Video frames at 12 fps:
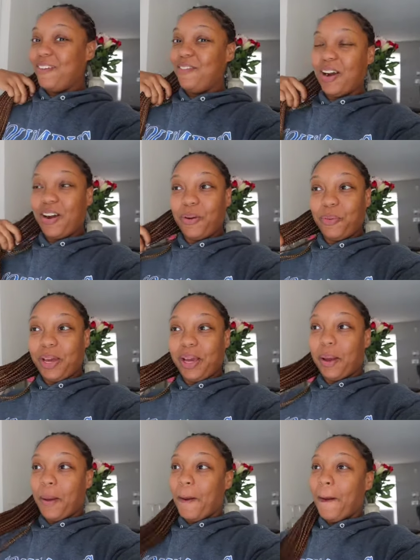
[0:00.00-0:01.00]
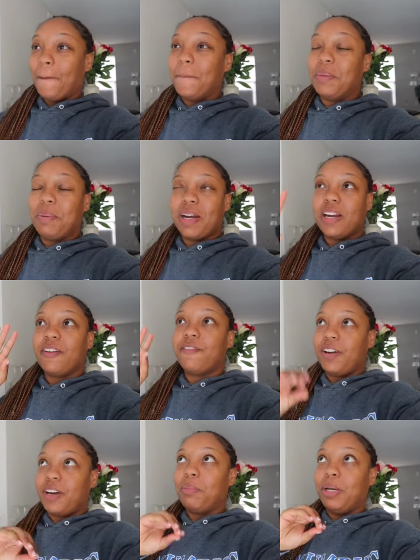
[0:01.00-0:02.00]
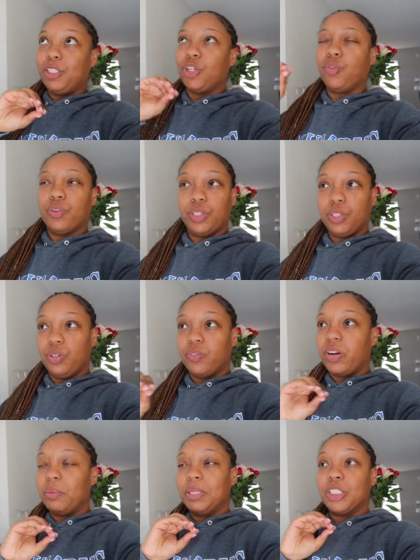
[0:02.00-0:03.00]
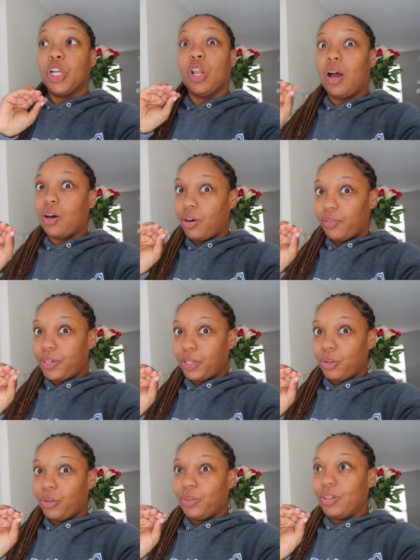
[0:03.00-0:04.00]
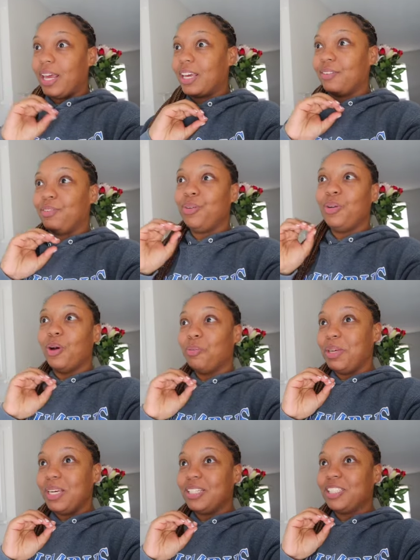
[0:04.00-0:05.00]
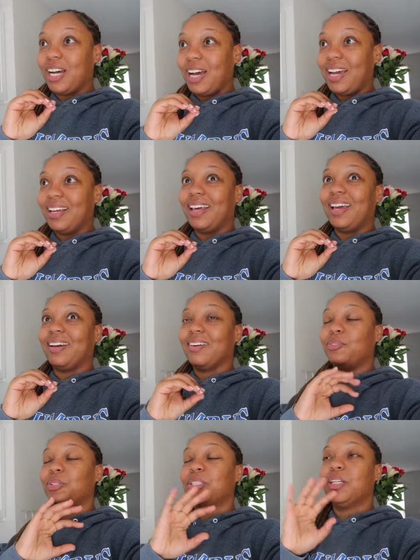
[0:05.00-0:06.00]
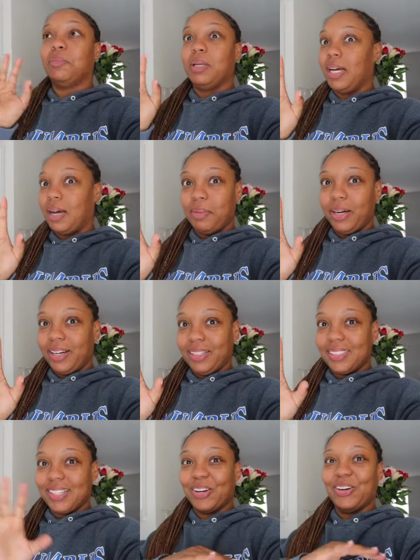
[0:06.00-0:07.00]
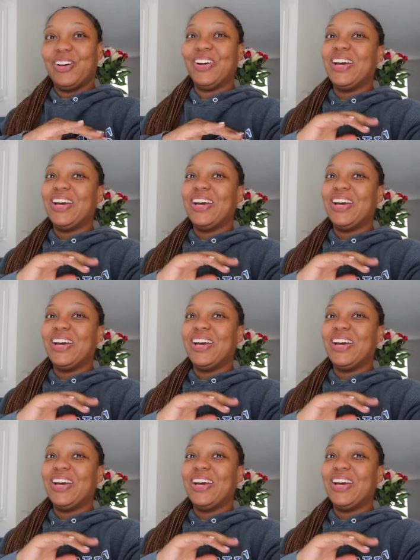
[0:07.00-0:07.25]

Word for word: and very quick but very very much overdue very much long overdue like if you know me and shy like we should have been got married so